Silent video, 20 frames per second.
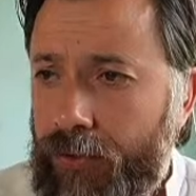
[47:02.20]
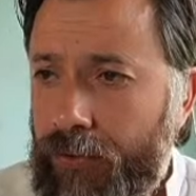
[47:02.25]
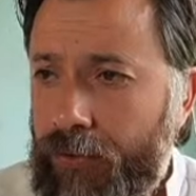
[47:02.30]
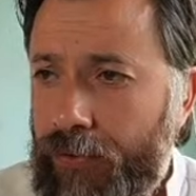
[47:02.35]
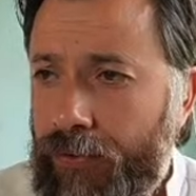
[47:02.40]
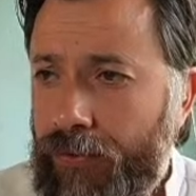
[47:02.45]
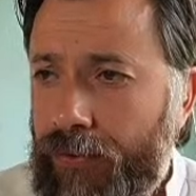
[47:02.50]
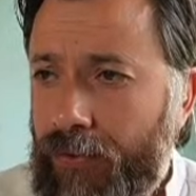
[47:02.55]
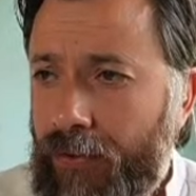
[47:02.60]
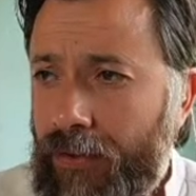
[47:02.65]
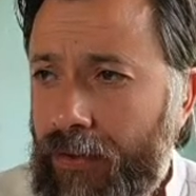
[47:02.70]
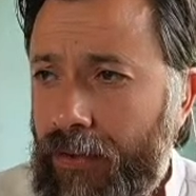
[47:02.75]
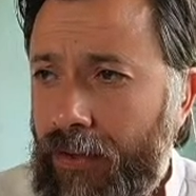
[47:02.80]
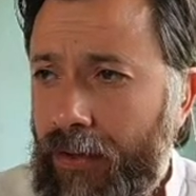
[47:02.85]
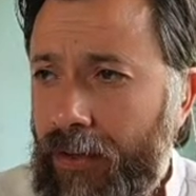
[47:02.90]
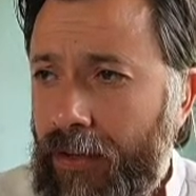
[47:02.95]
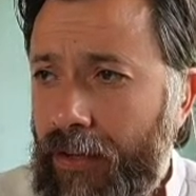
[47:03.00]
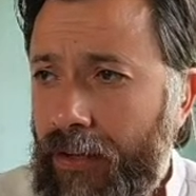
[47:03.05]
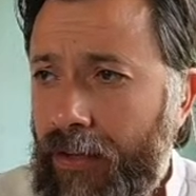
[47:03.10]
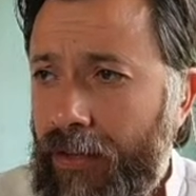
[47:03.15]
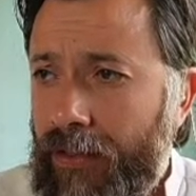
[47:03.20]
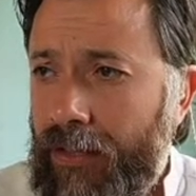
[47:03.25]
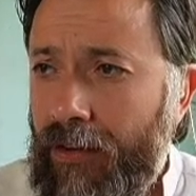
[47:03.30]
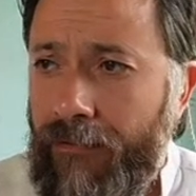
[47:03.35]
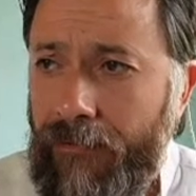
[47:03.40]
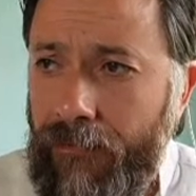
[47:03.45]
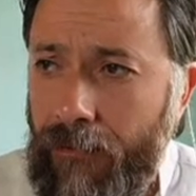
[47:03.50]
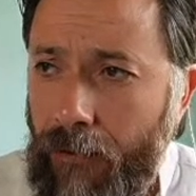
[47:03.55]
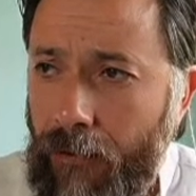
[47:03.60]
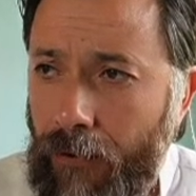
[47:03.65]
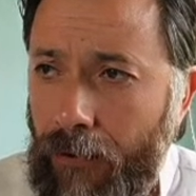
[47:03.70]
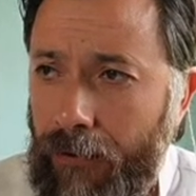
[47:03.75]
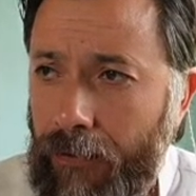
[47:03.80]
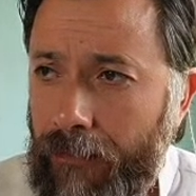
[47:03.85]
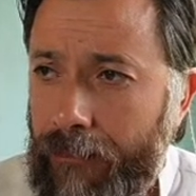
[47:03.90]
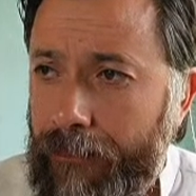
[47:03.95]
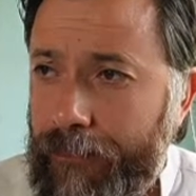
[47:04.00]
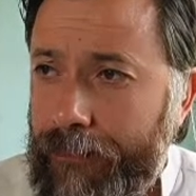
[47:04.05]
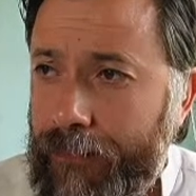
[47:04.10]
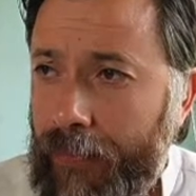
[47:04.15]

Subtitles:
the truth. Therefore,